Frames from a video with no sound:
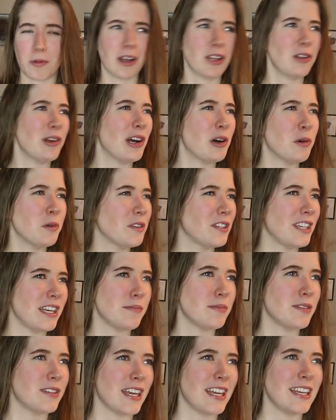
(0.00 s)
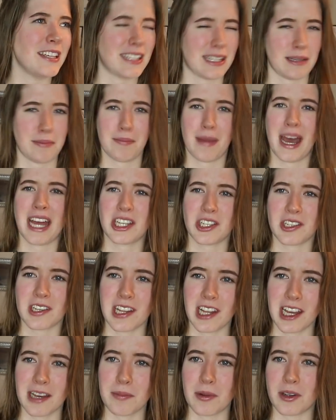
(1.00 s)
Why do I always keep saying smash
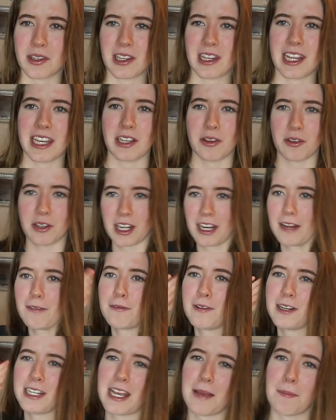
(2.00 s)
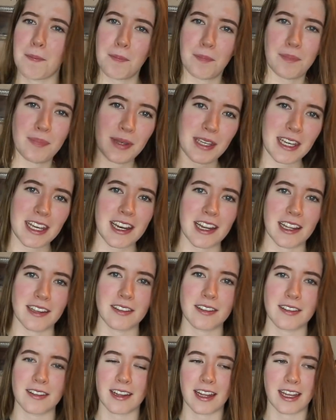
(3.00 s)
the like button? Like you're gonna freaking beat
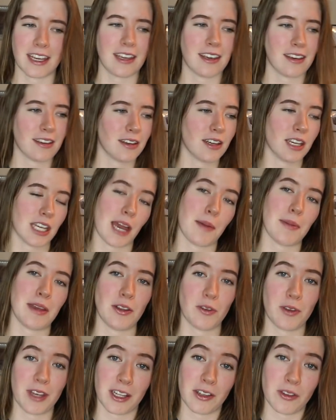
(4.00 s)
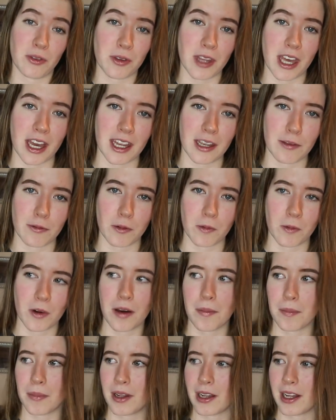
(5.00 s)
it. Like, I mean, you can do that if you
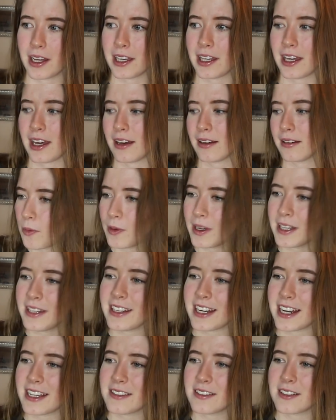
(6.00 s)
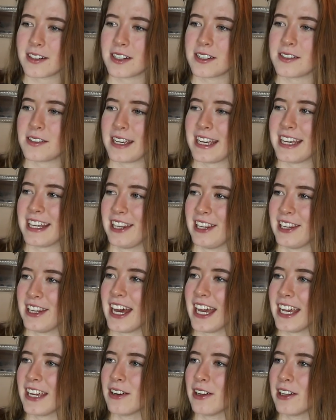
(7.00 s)
want, but like, yeah. When did I start saying
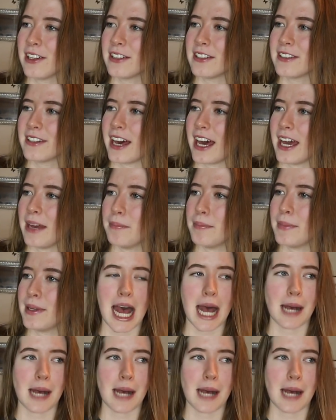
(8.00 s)
like all the time?